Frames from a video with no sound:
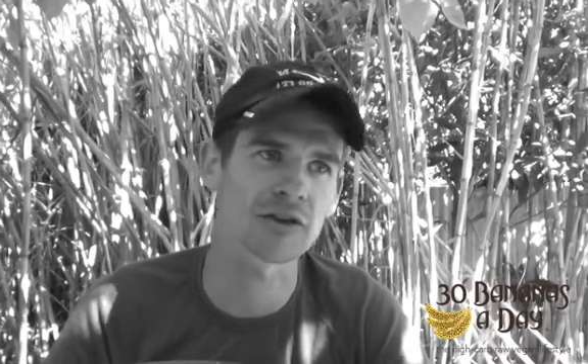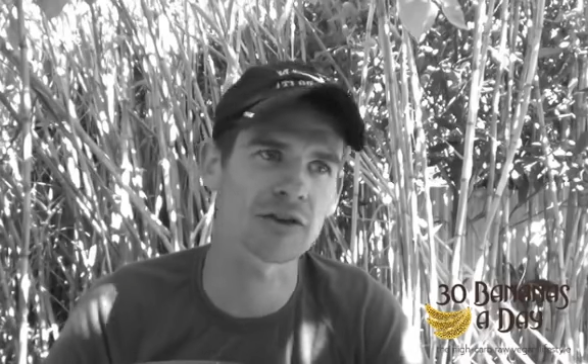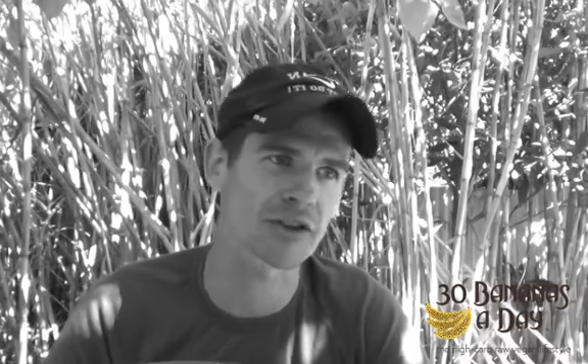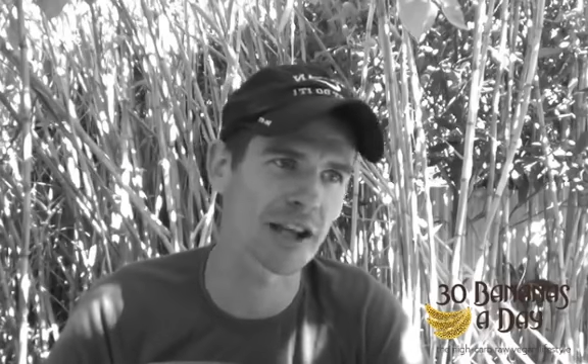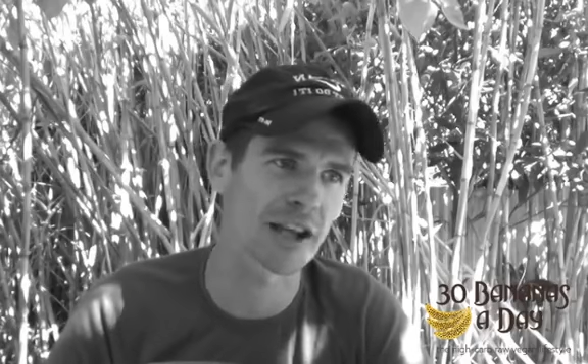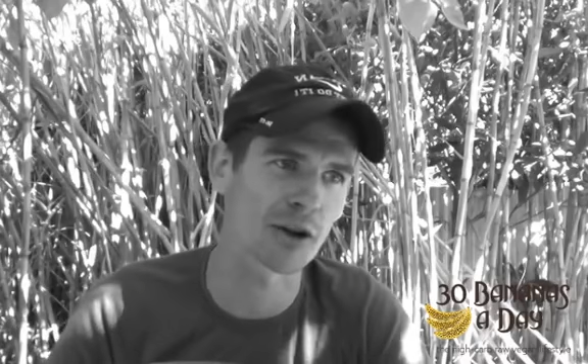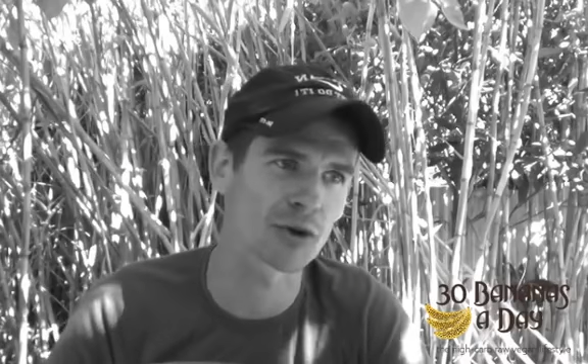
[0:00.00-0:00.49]

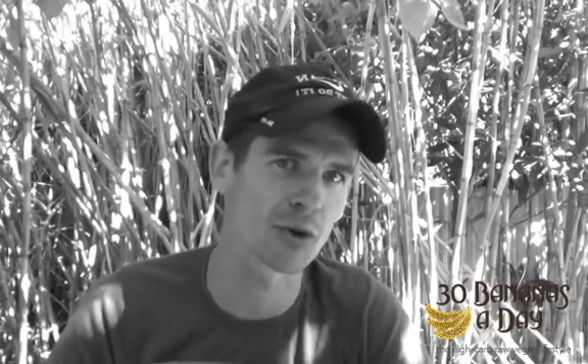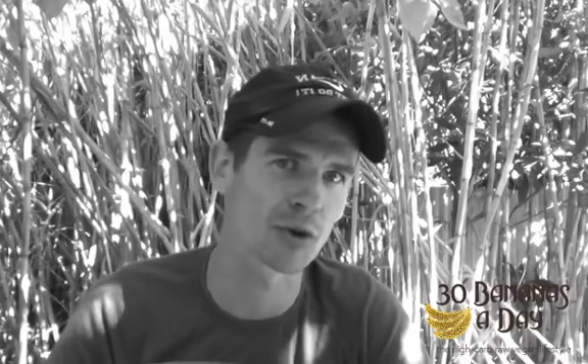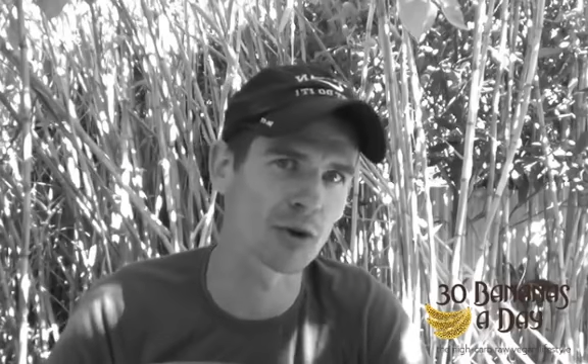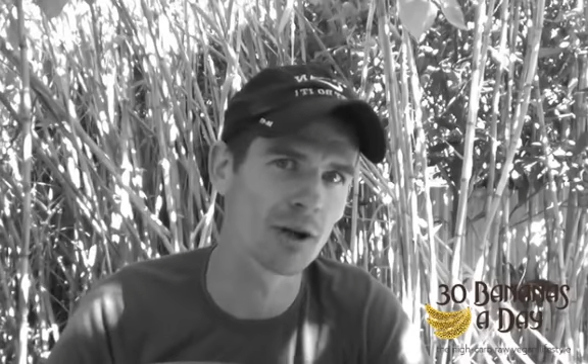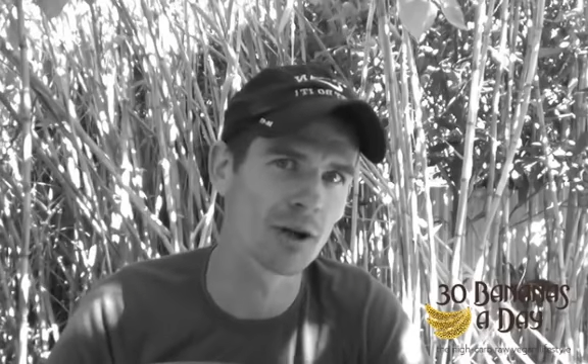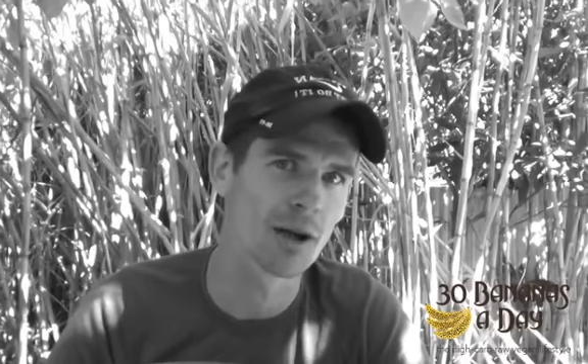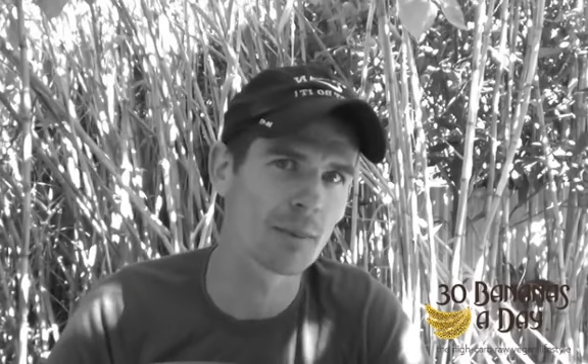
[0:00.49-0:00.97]

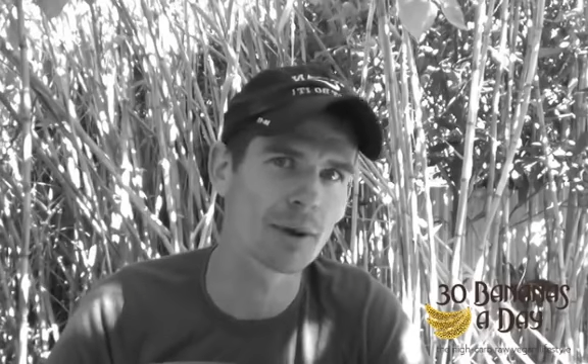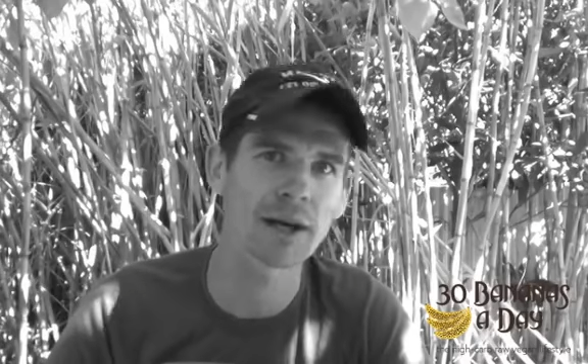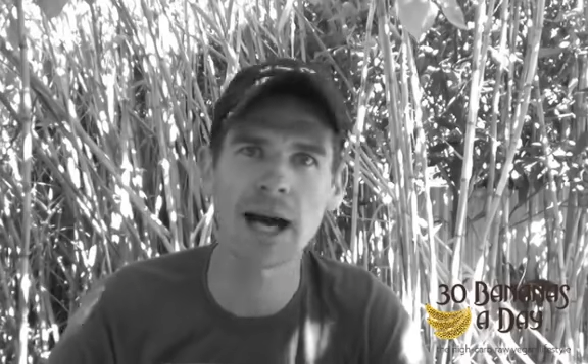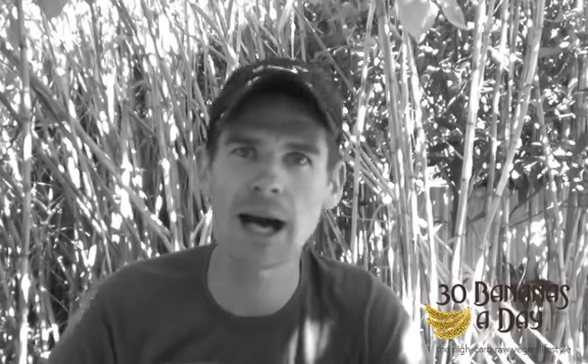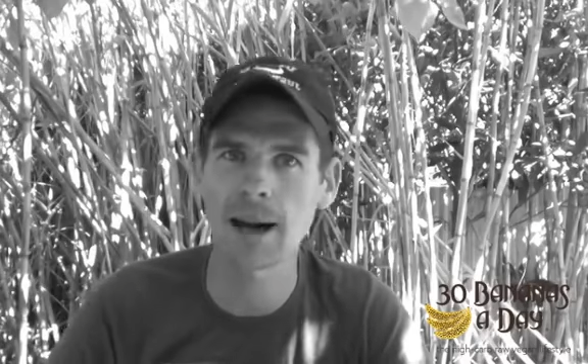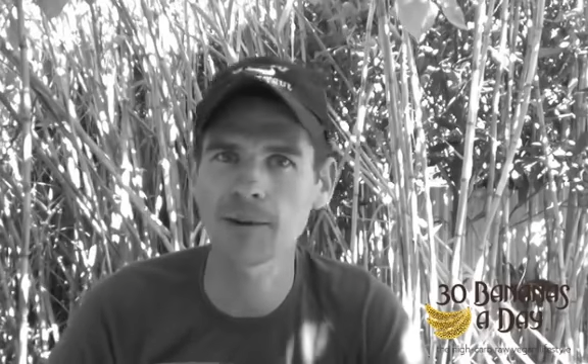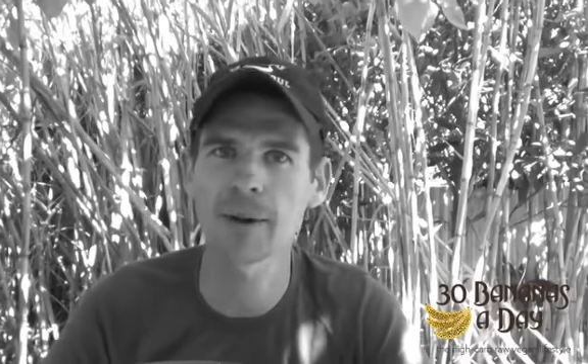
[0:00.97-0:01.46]
Skeletor, but
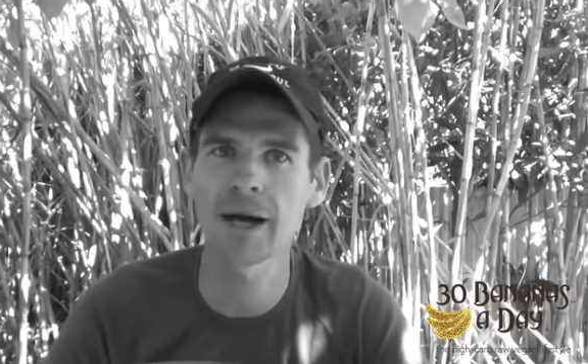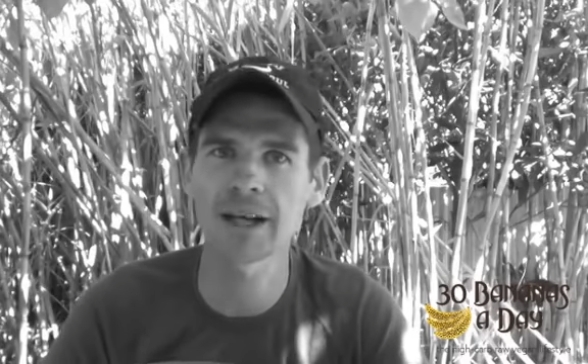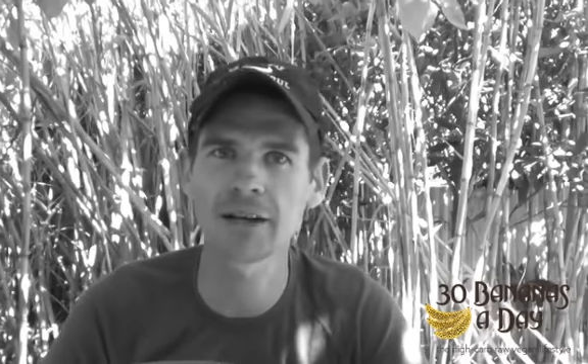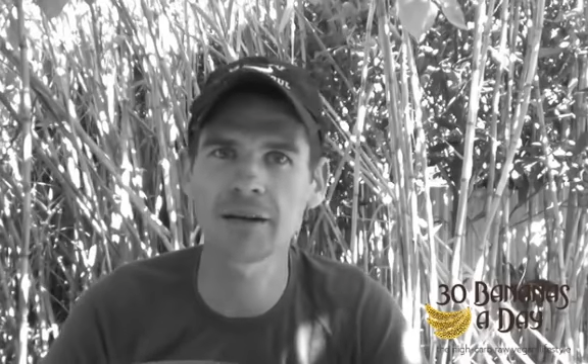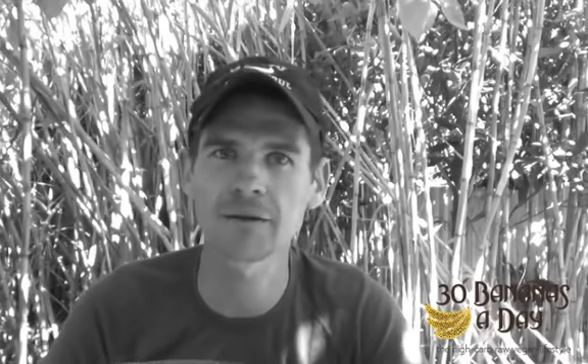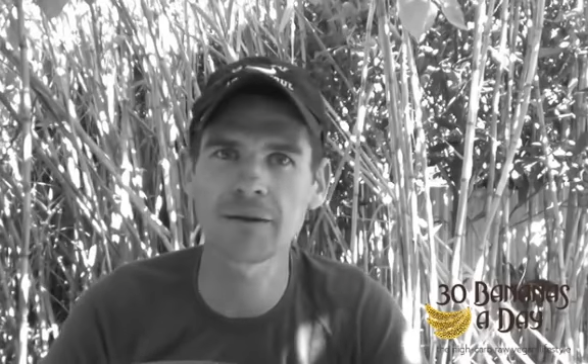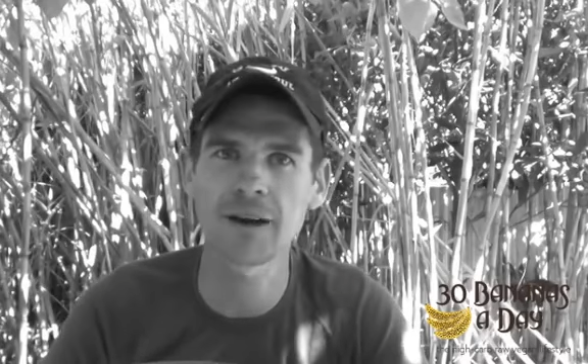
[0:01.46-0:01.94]
carbs
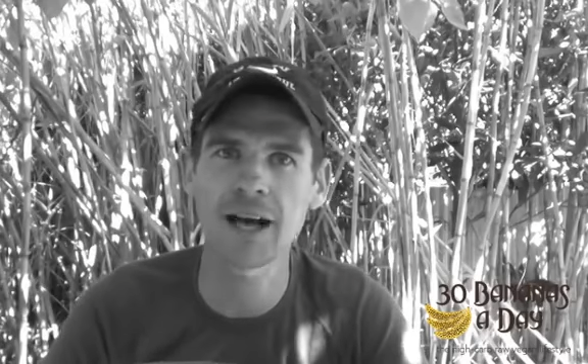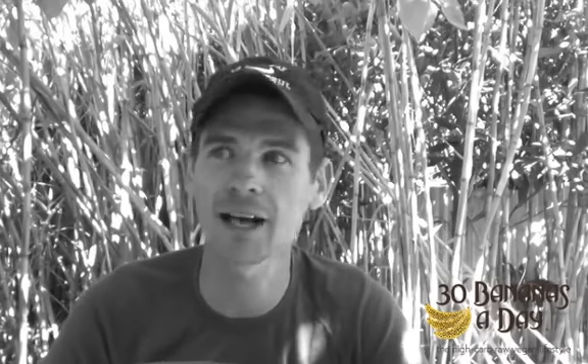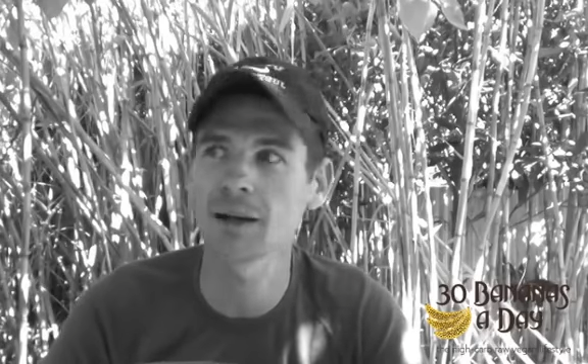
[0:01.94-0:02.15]
make you fat."